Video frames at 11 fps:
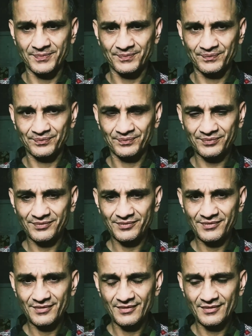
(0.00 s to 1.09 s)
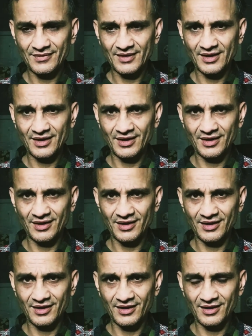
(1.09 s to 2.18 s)

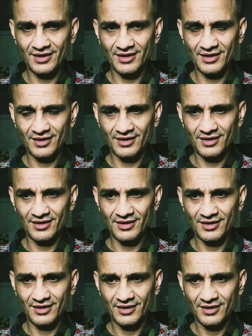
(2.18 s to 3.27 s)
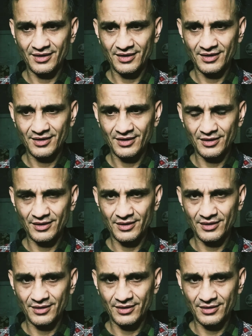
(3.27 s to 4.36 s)

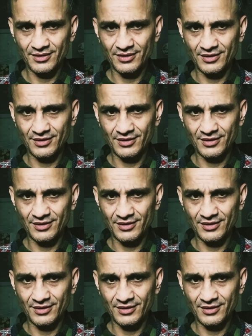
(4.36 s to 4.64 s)
Nothing is said.